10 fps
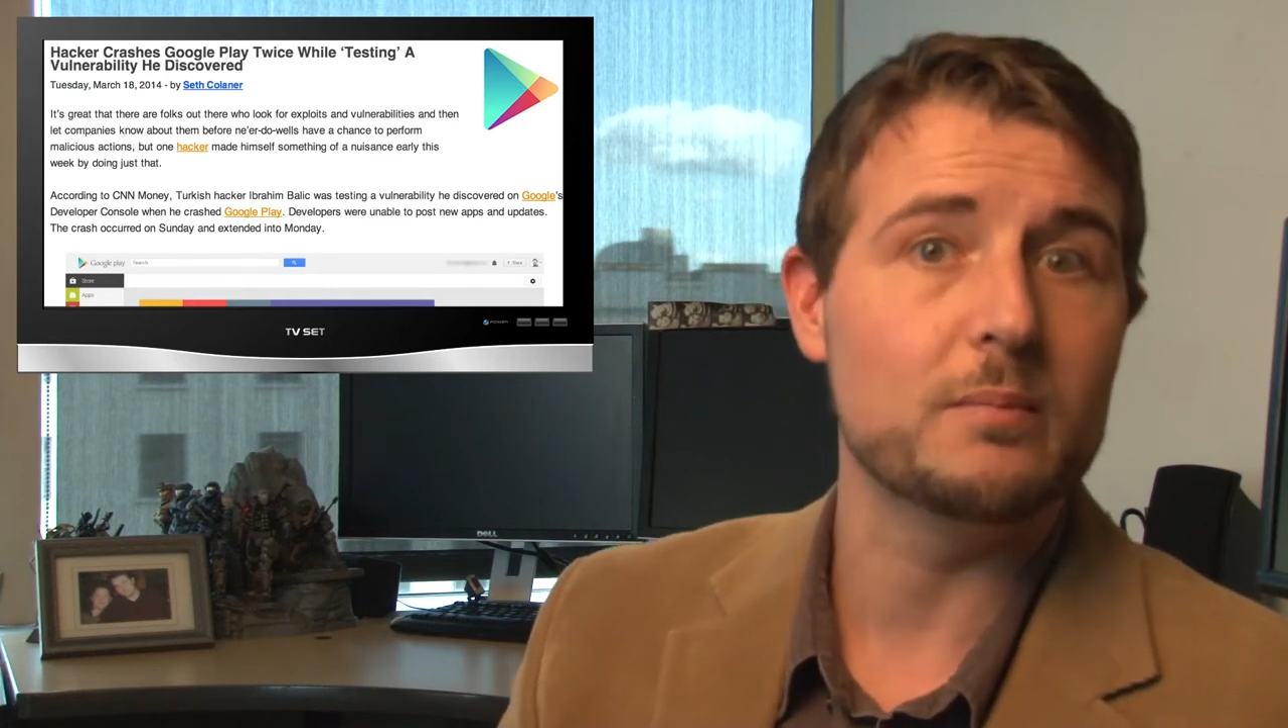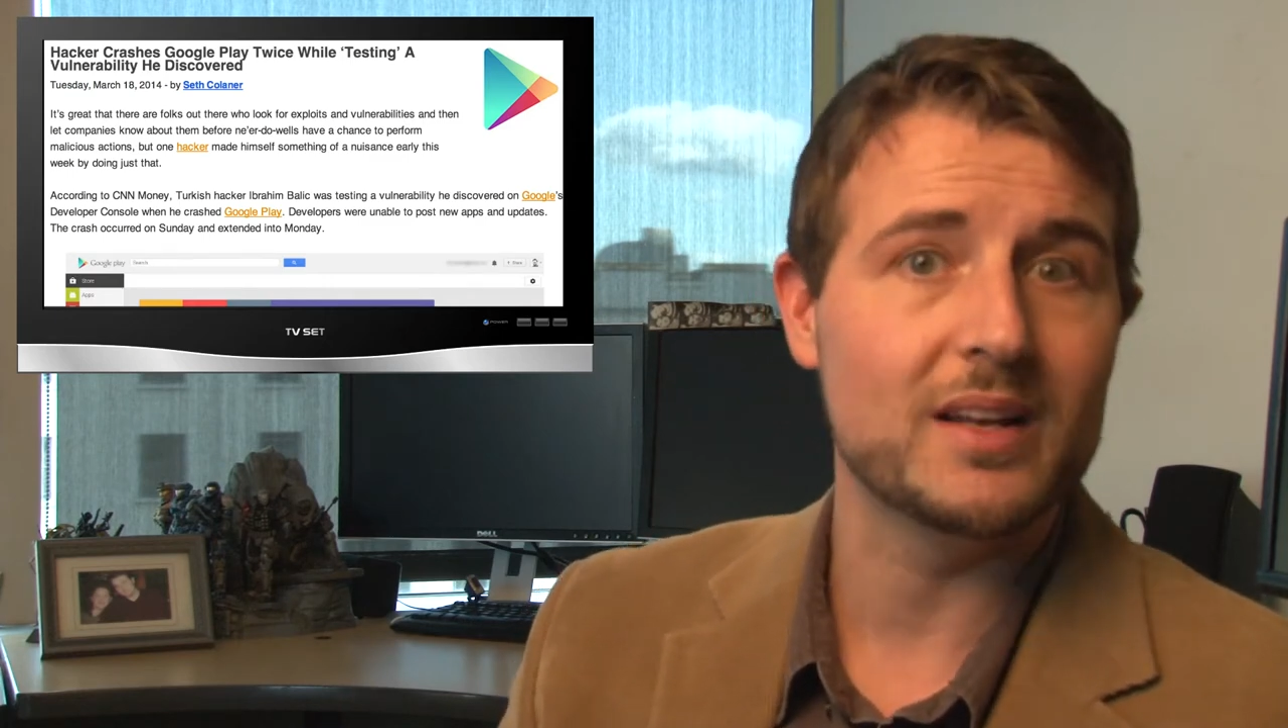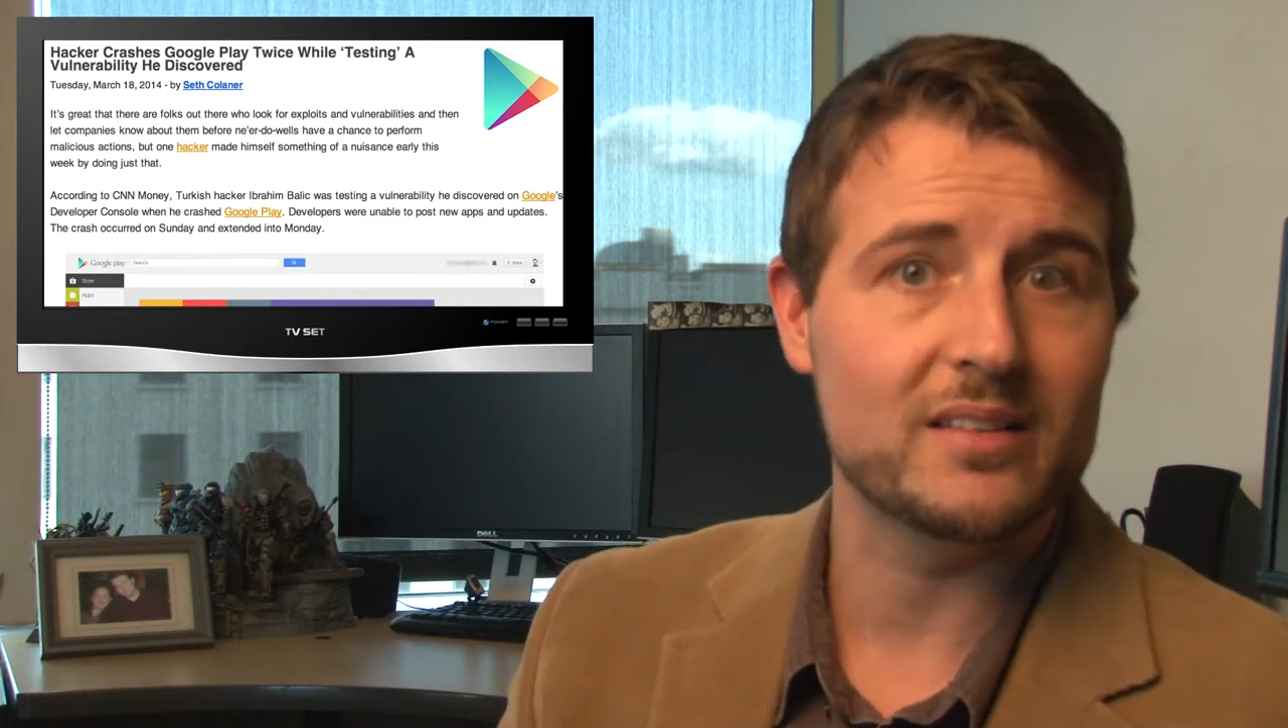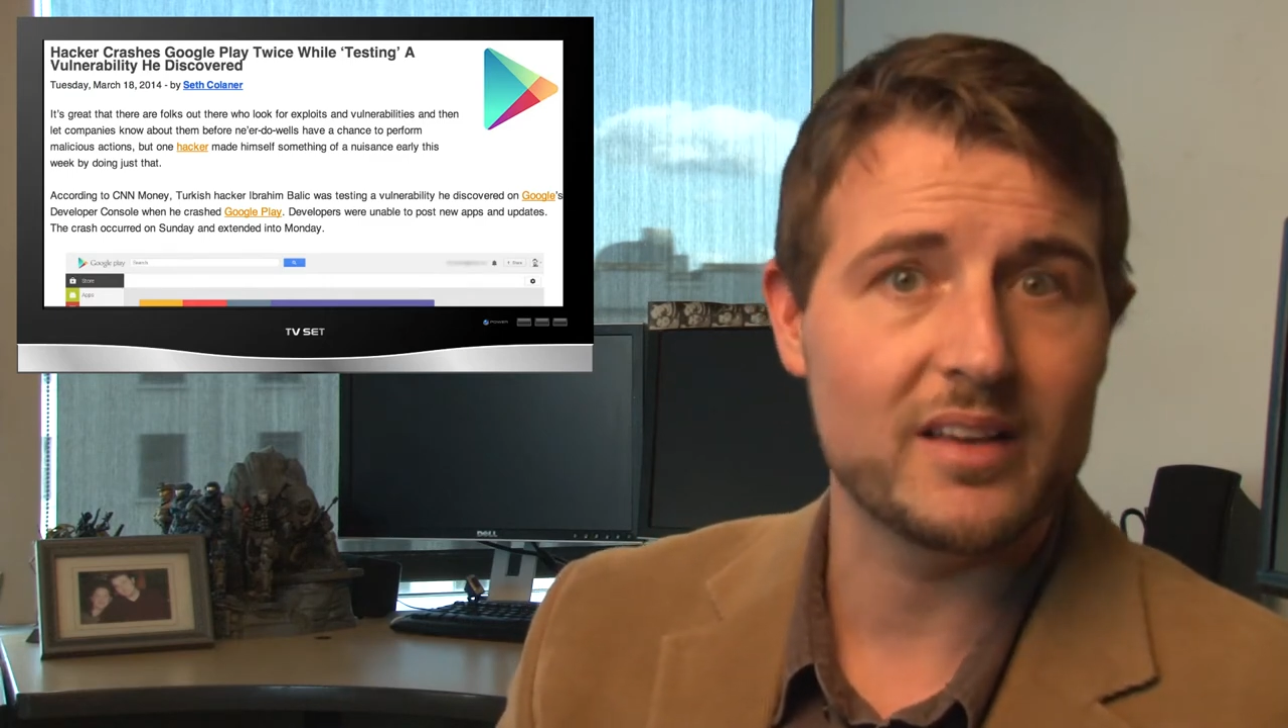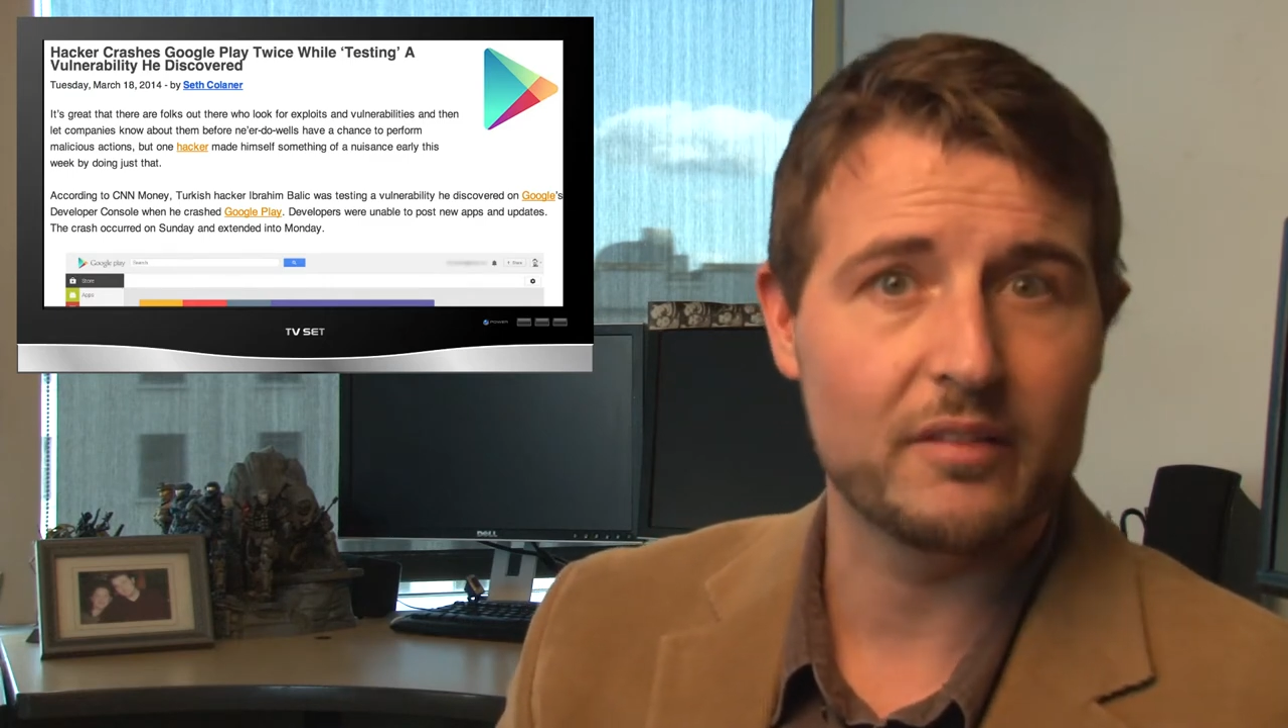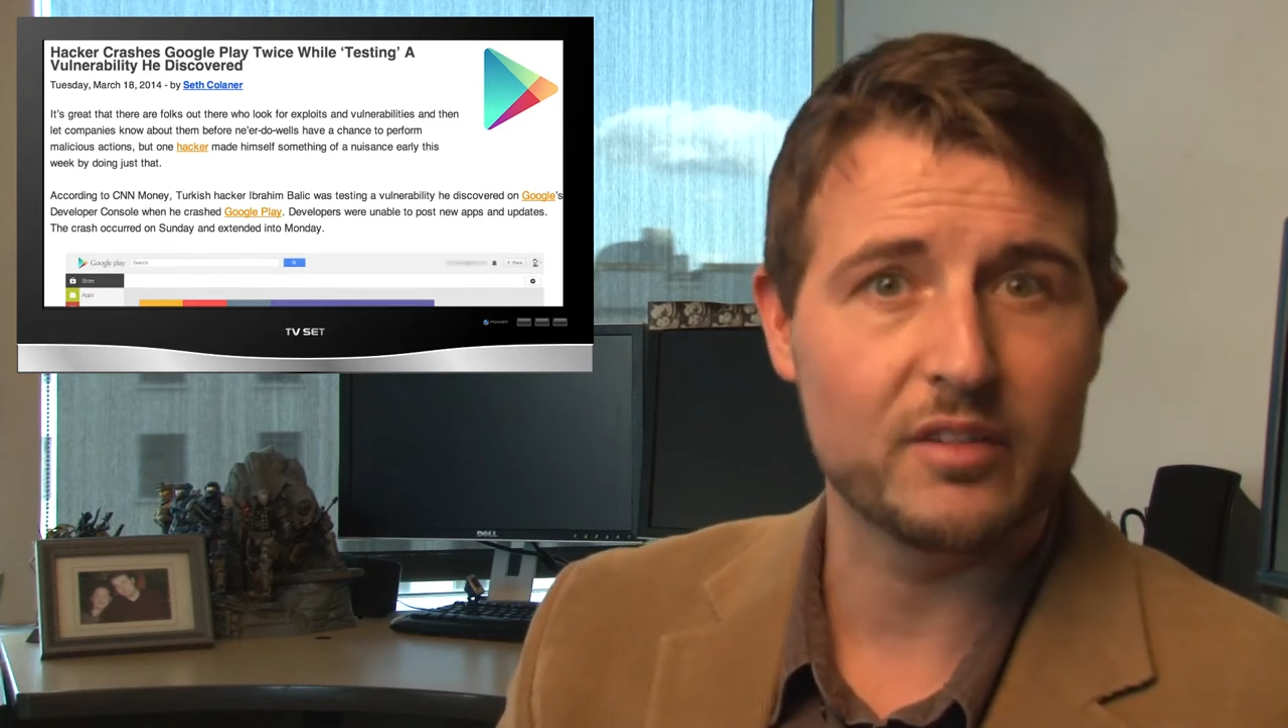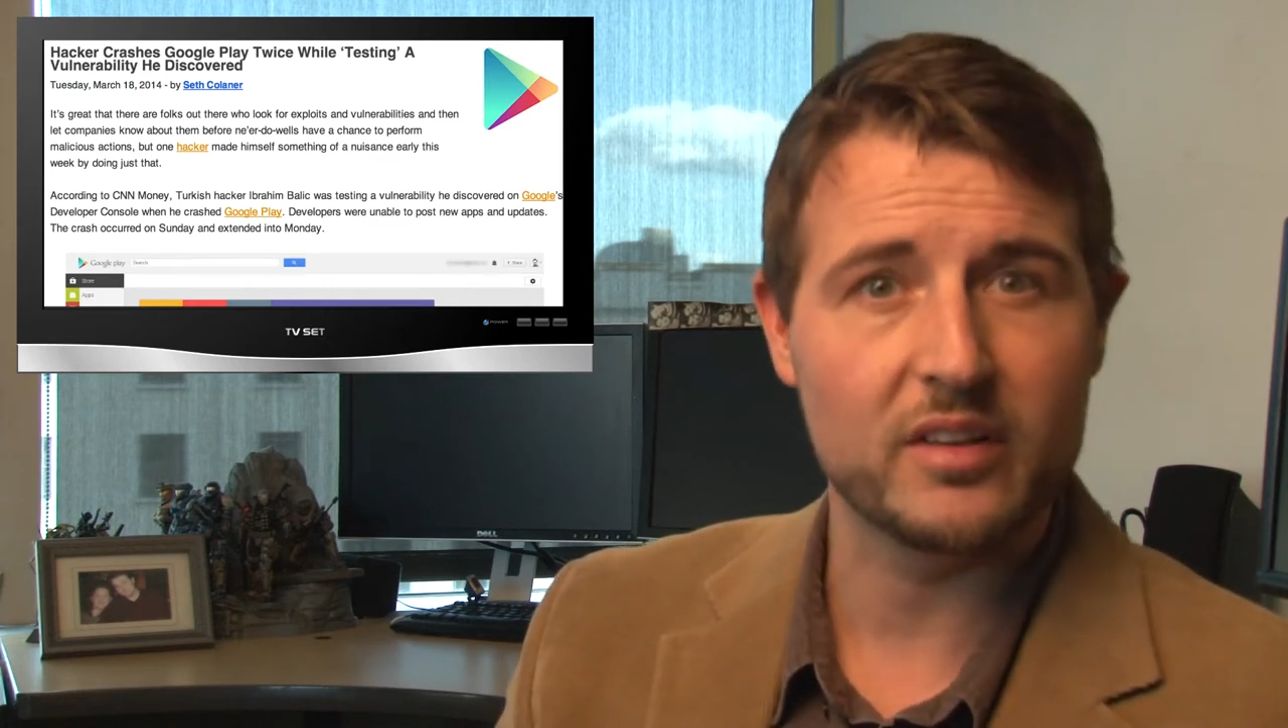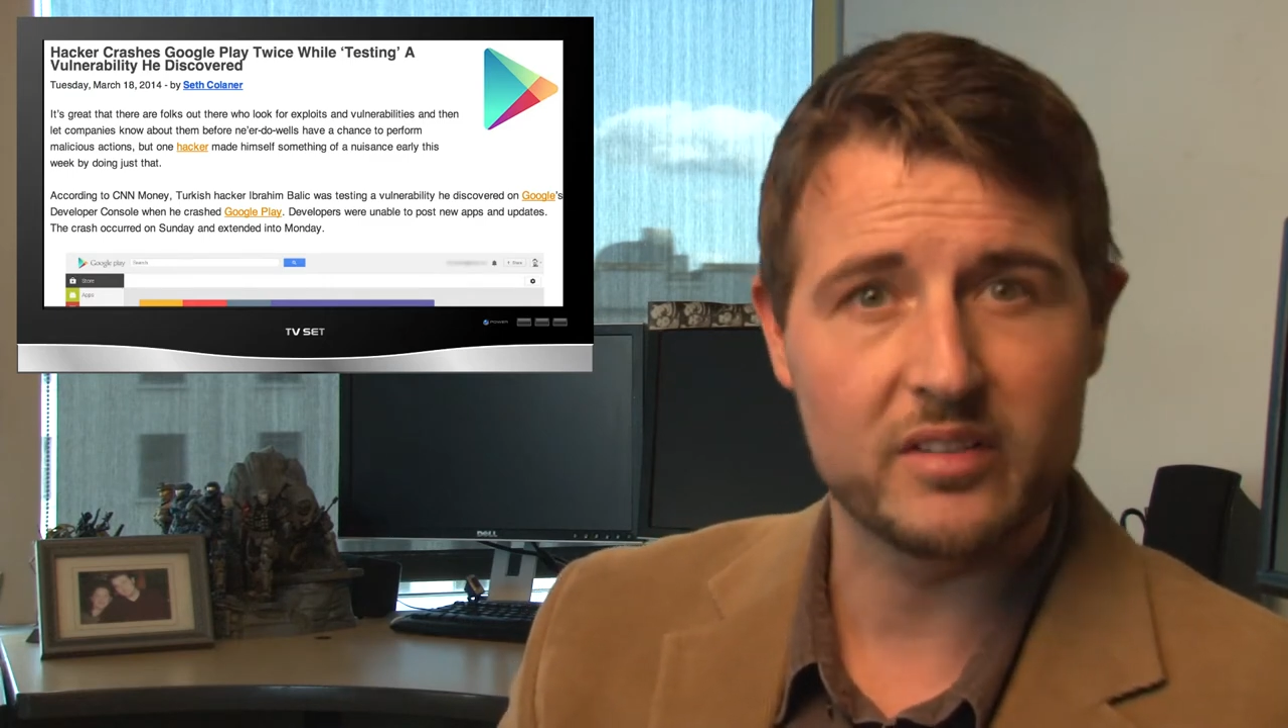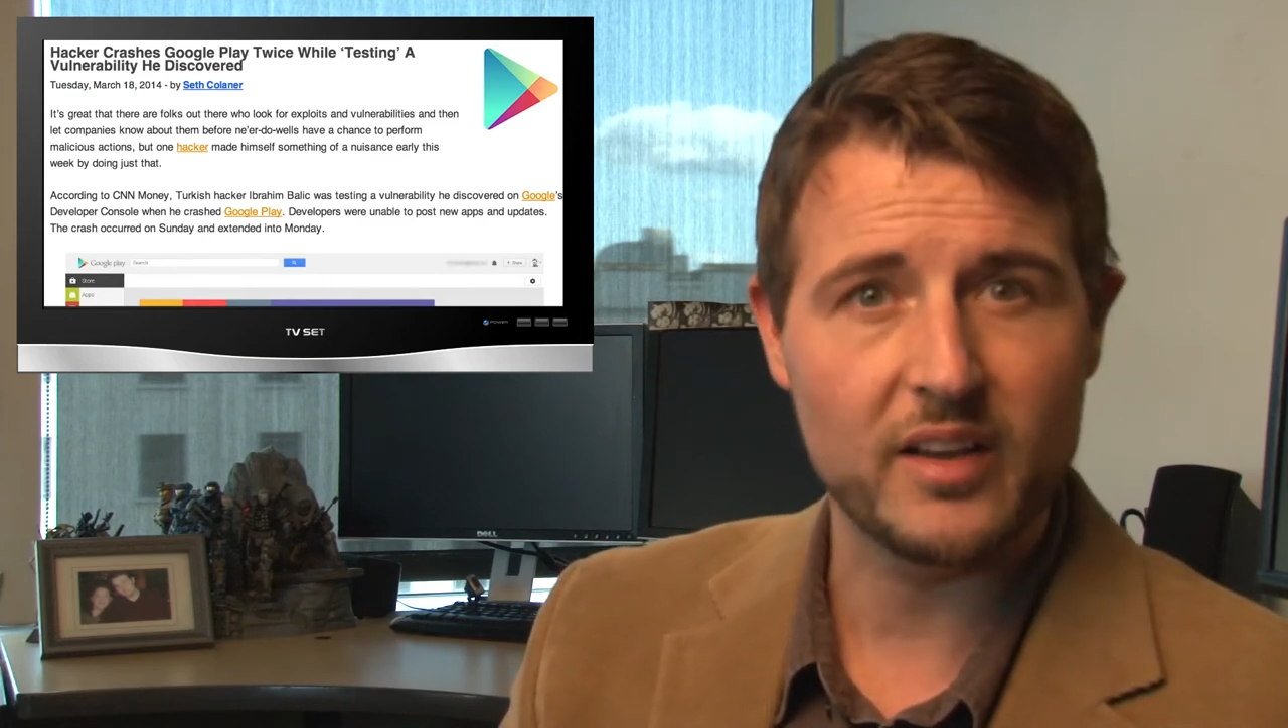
minutes after the